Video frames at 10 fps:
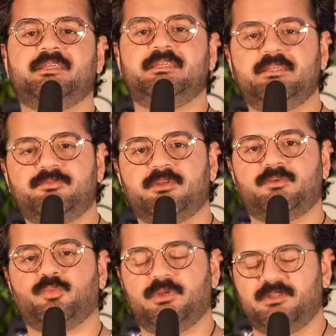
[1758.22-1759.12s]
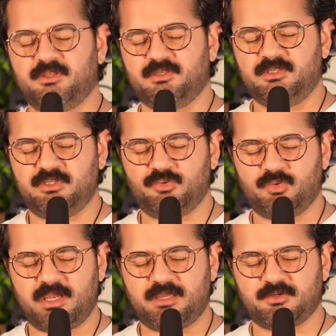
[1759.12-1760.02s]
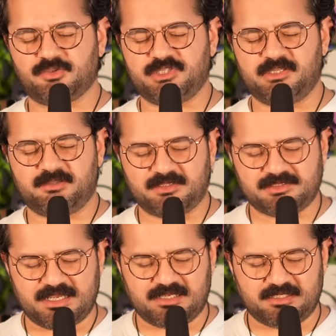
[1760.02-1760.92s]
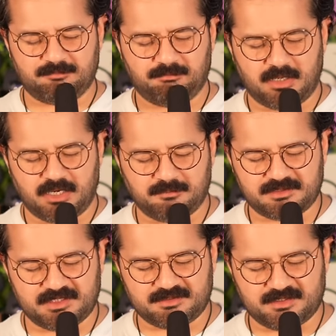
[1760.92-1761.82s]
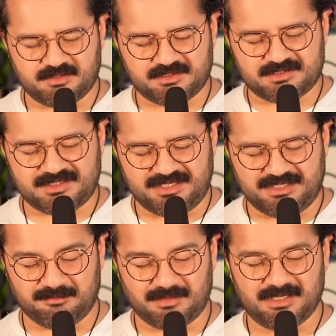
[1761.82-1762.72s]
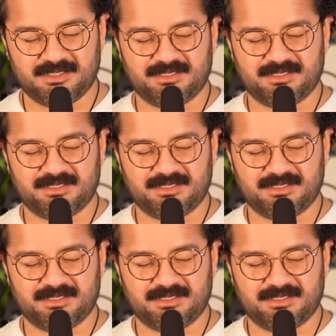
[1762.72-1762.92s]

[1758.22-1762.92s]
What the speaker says: even with the new energy that Danny pumped into this team,